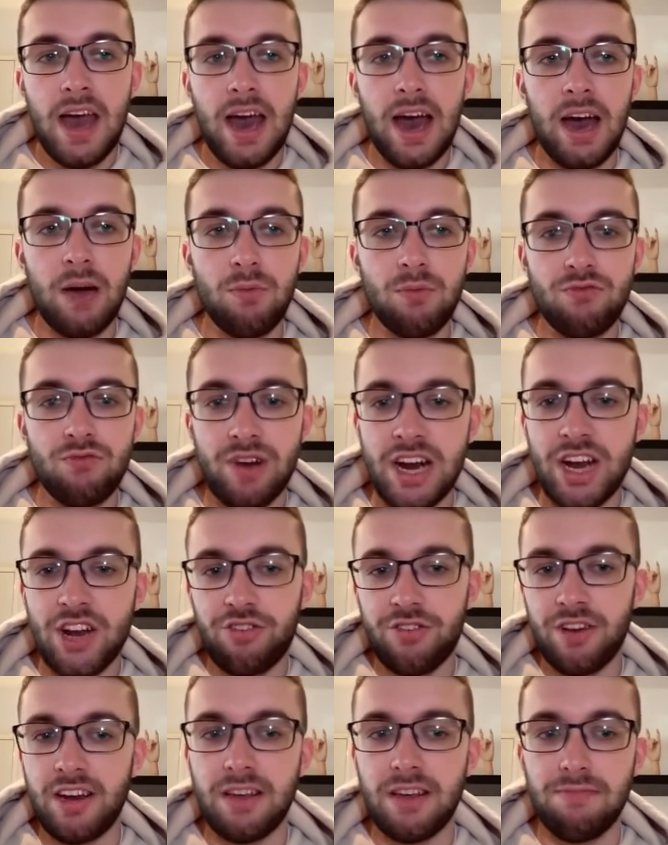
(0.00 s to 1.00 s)
and we're range
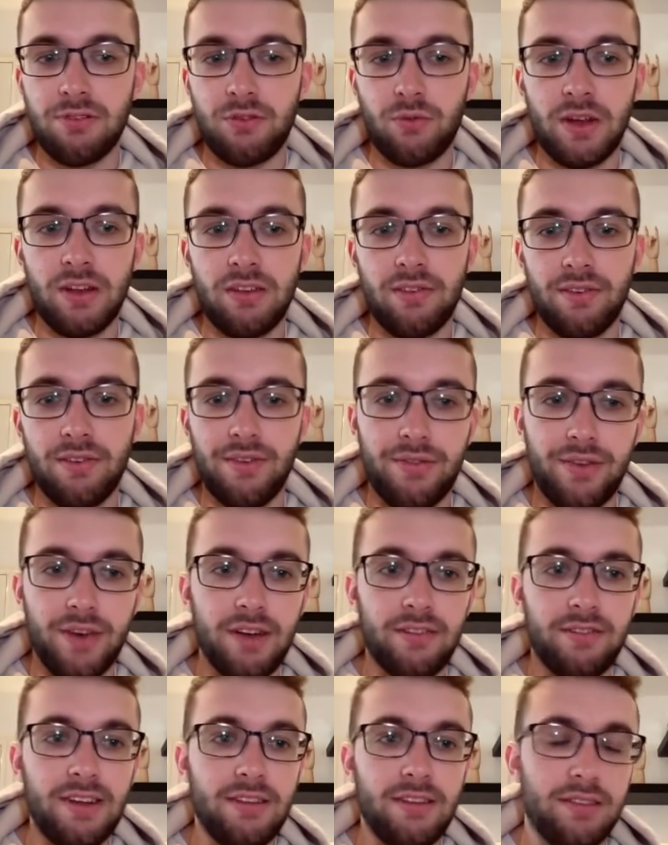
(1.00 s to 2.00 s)
trading between sort of
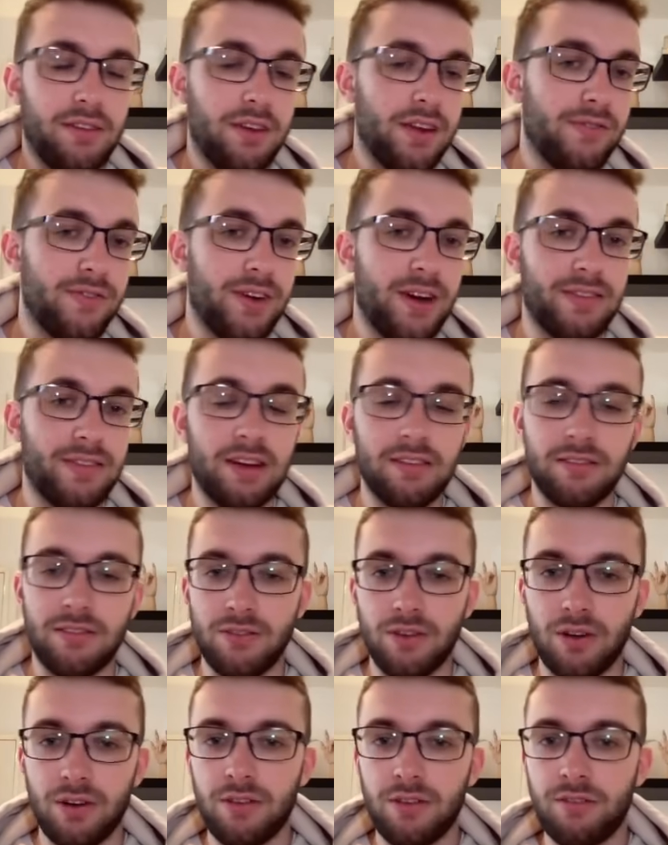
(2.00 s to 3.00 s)
thirty to thirty-five thousand
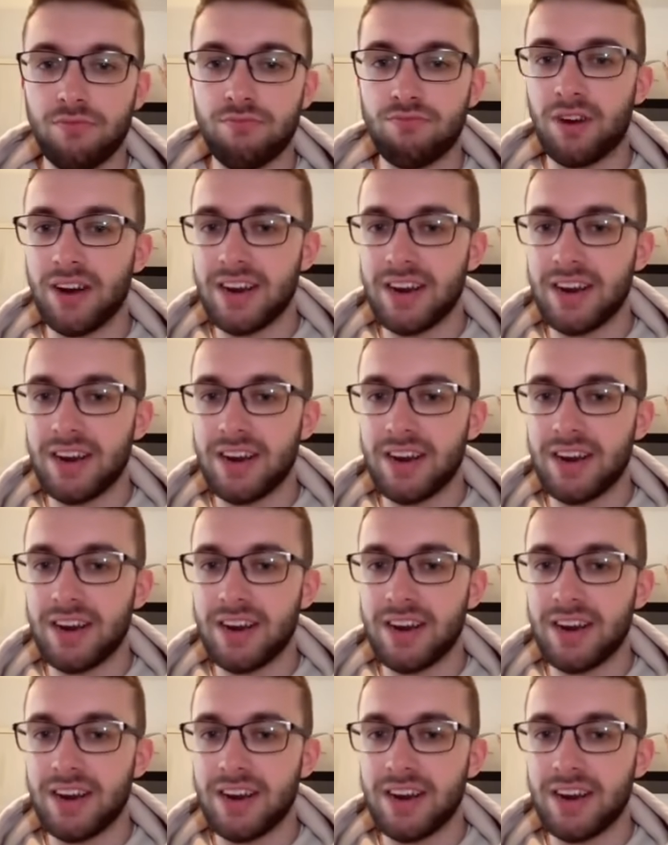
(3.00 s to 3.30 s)
dollars.